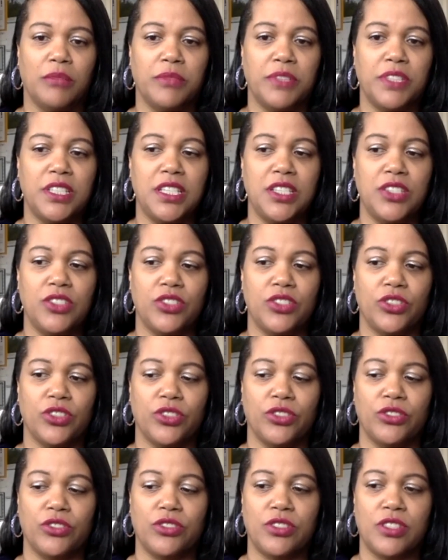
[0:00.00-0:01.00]

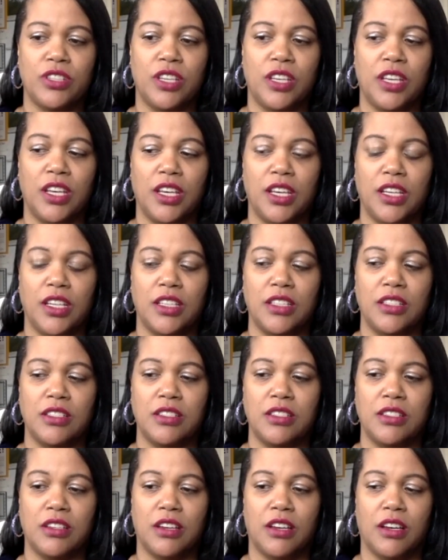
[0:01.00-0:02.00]
teachers and
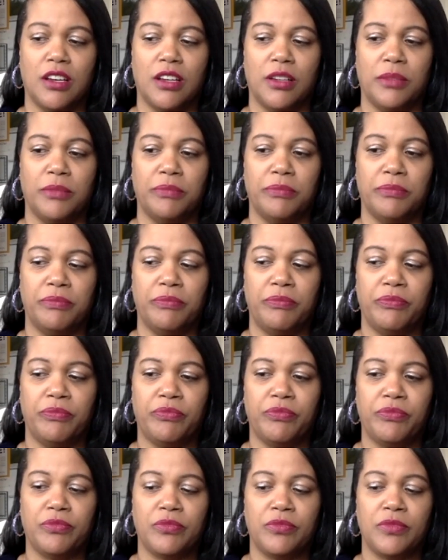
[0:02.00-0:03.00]
um,
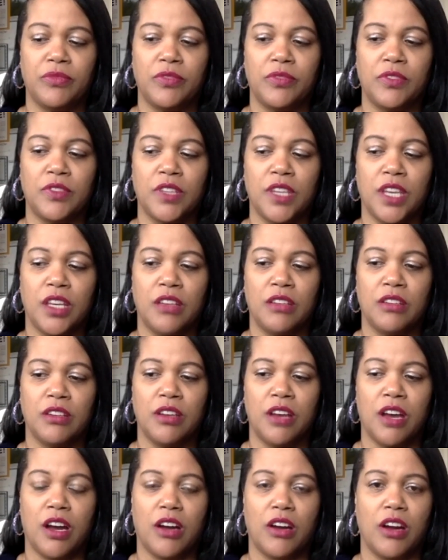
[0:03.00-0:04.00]

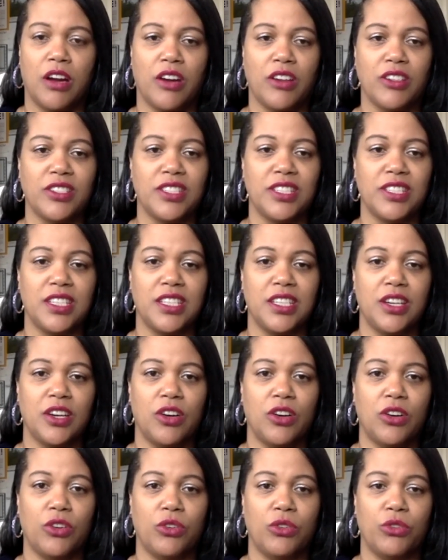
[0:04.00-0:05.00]
our, our
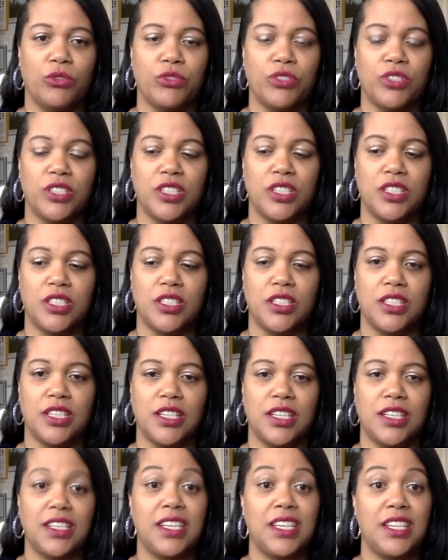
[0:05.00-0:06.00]
CEO, she just did
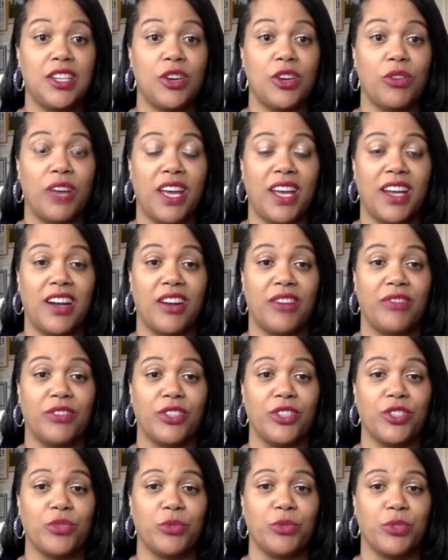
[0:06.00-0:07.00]
a keynote at our
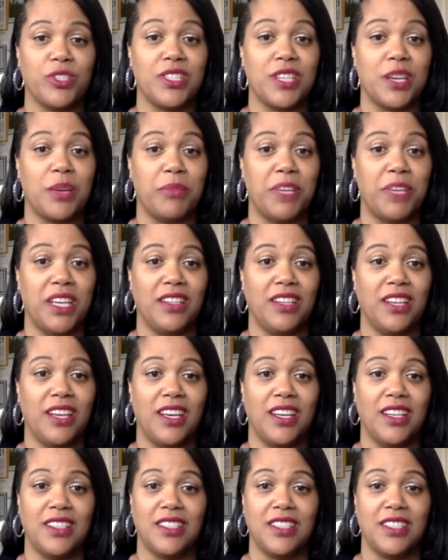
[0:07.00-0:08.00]
virtual summit
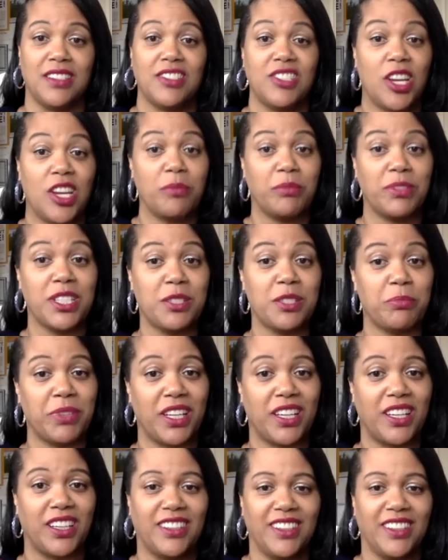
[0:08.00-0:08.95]
and just shameless plug.